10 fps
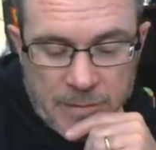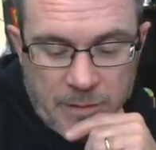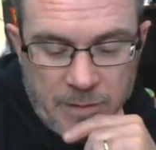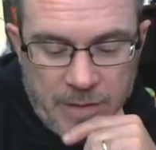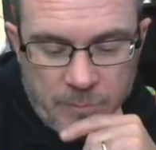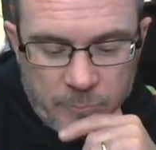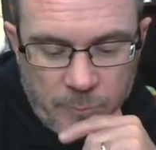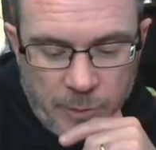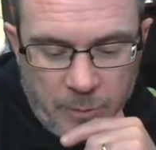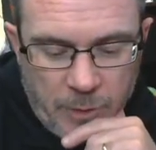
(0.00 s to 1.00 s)
Okay,
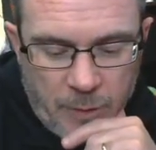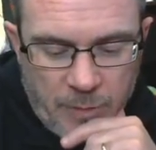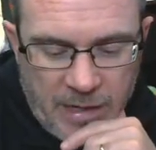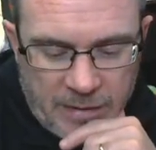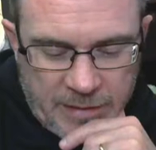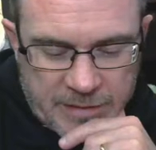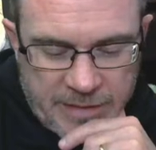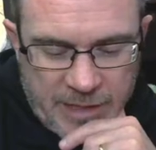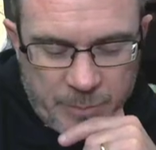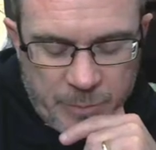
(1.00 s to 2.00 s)
well there we go. We got that
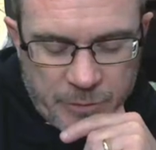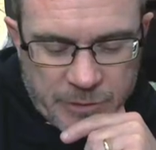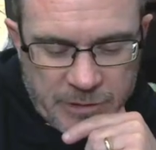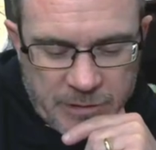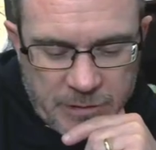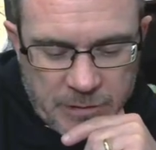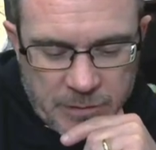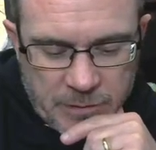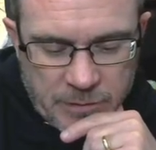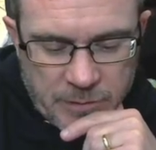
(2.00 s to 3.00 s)
scan boosted.
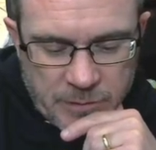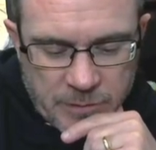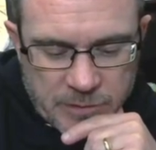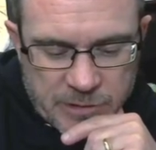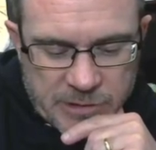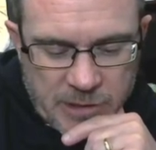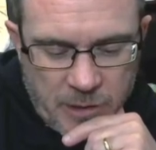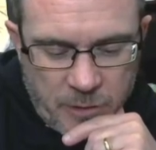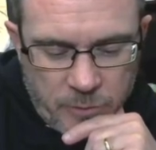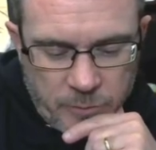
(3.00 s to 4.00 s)

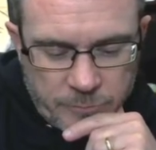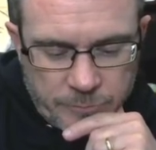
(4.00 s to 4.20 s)
So,